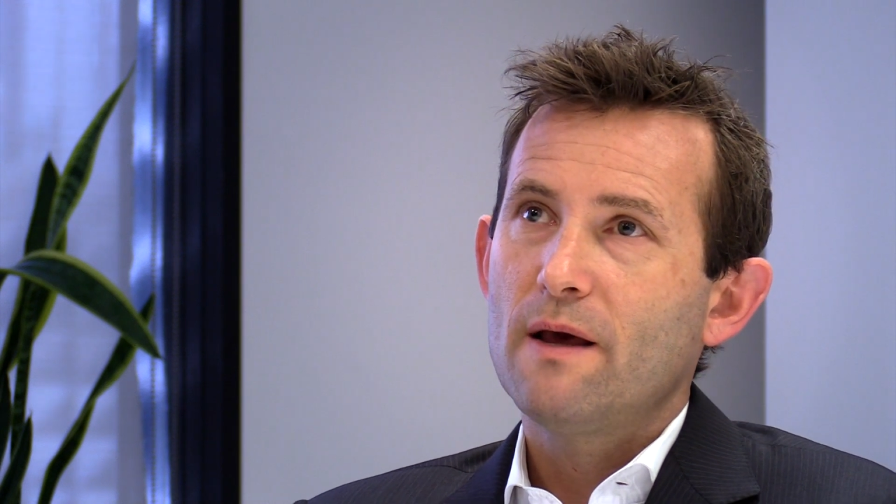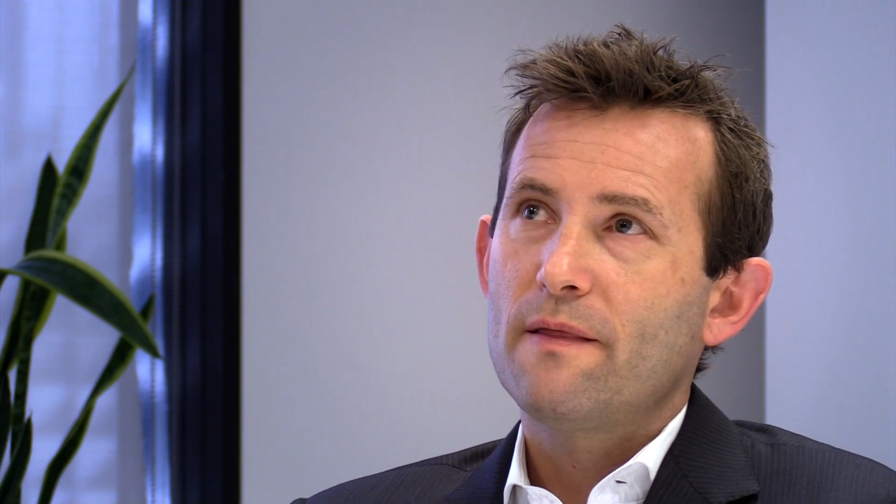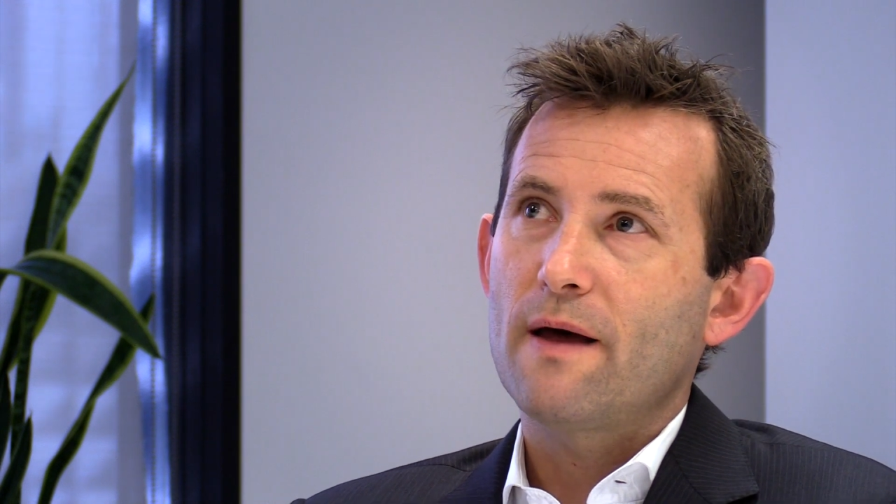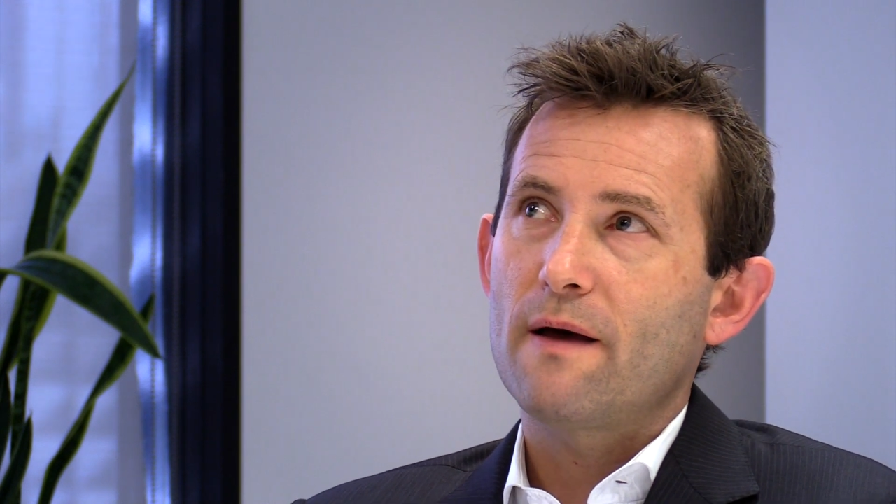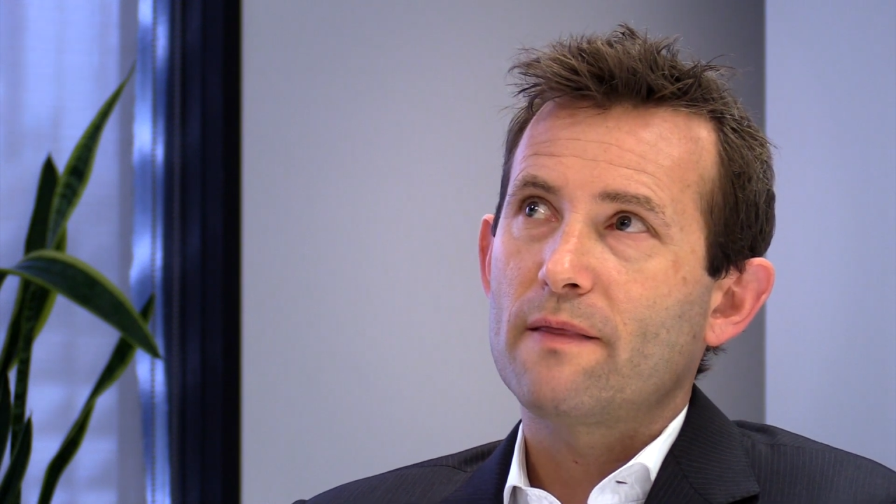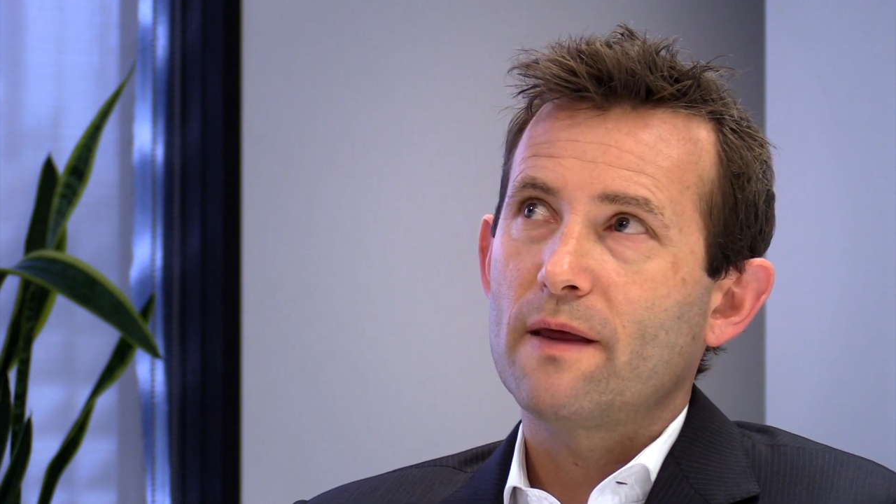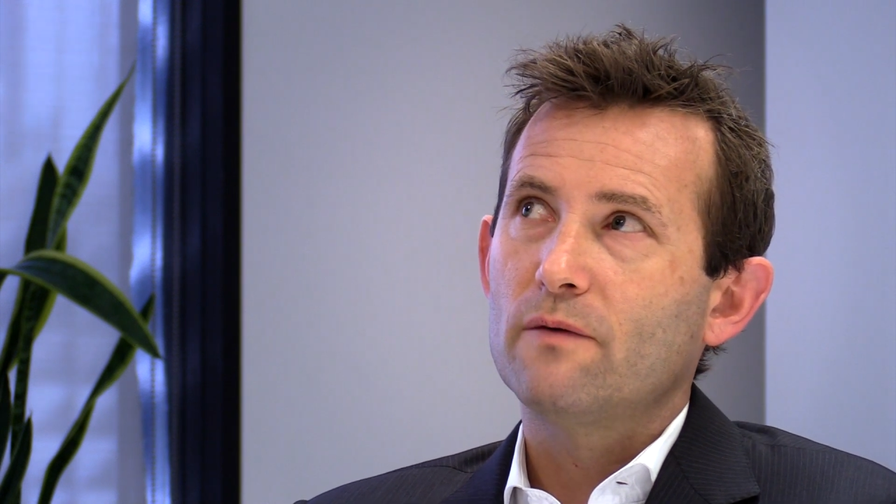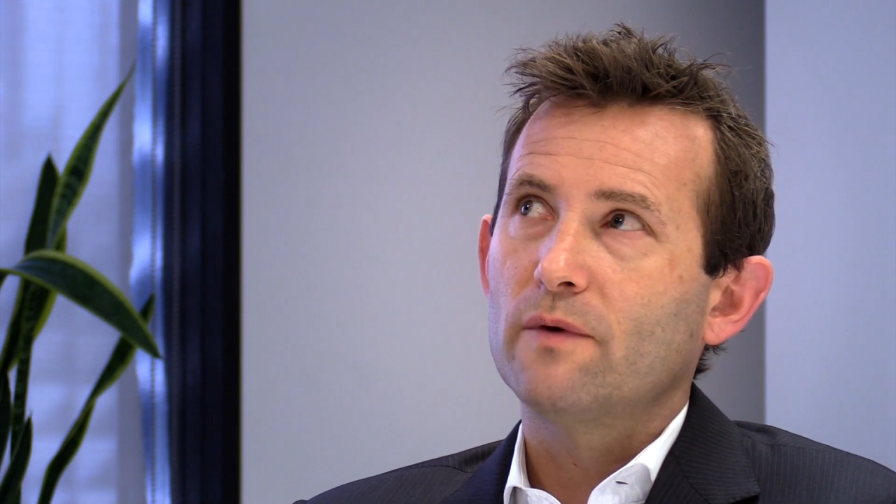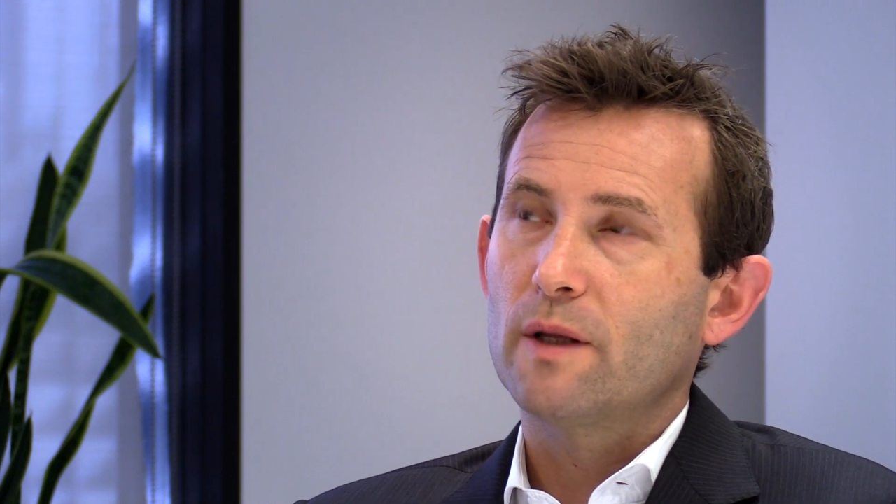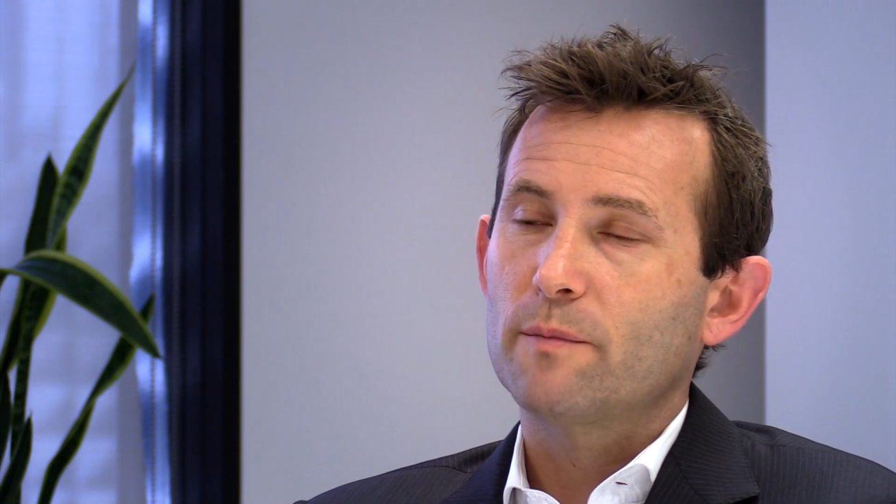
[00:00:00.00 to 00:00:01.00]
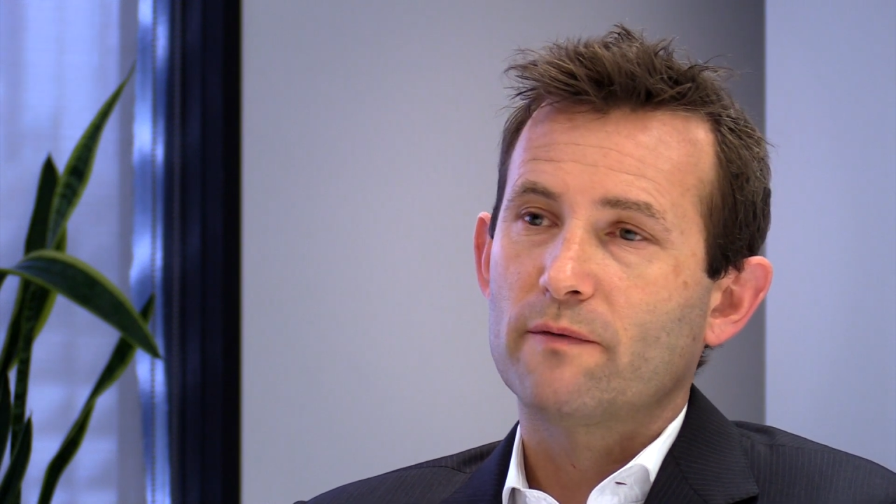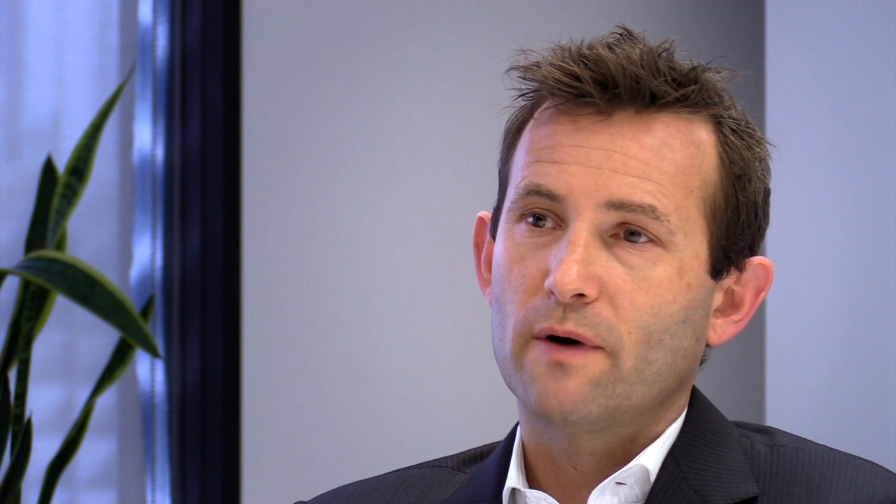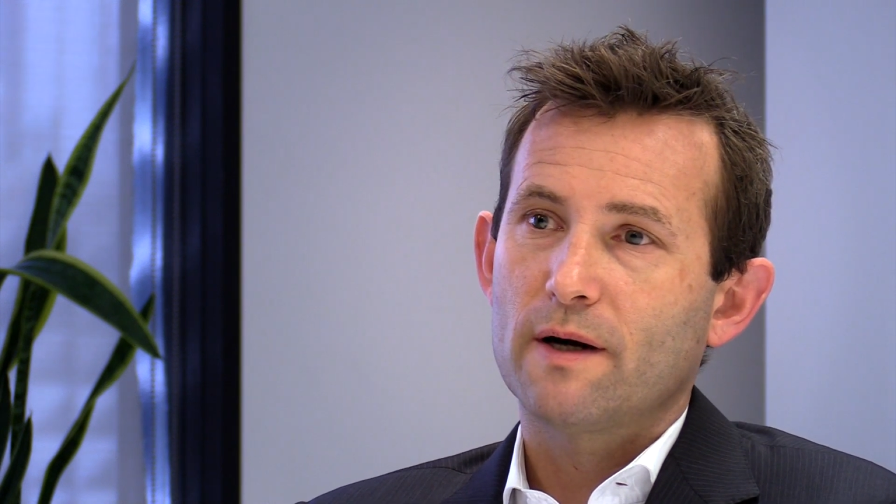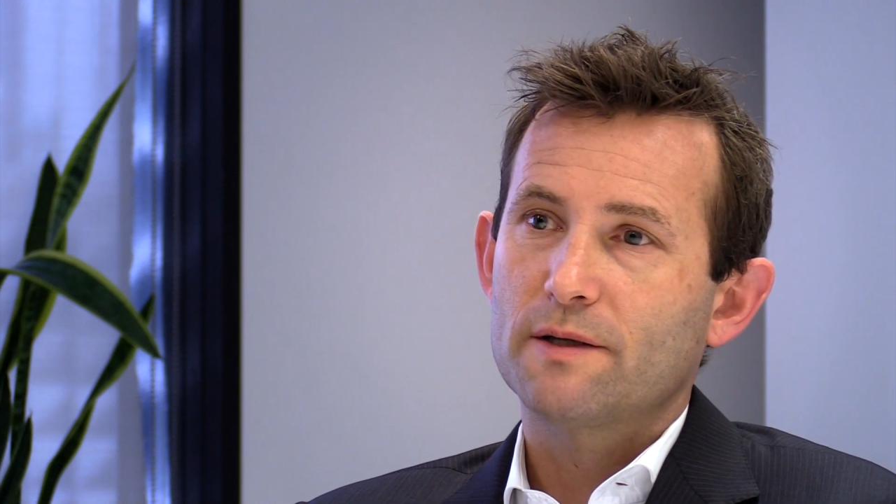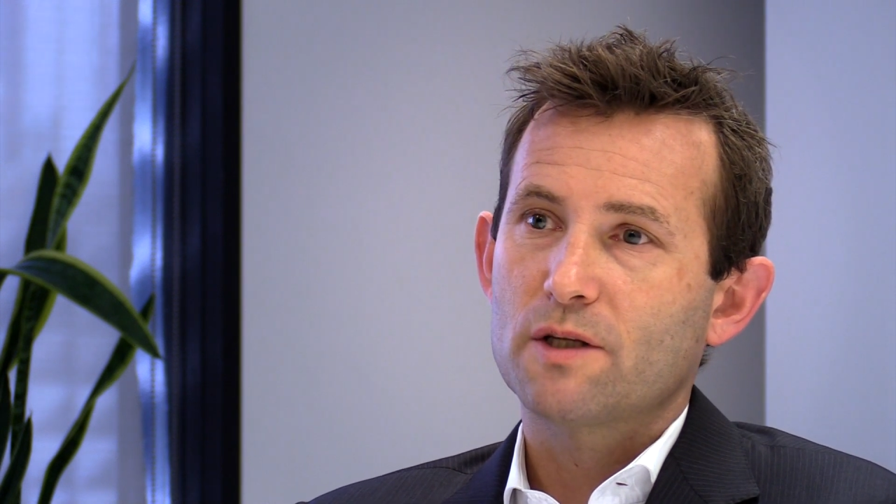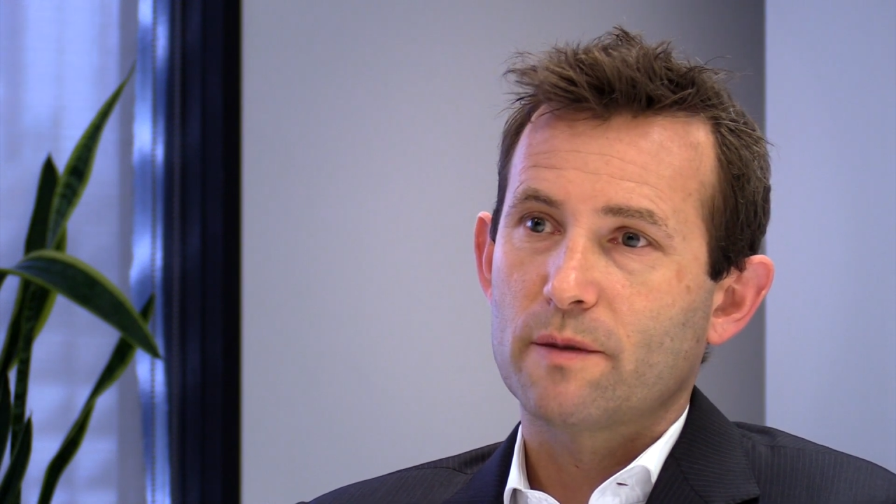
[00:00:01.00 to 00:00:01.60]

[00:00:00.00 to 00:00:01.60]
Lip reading: that then really provides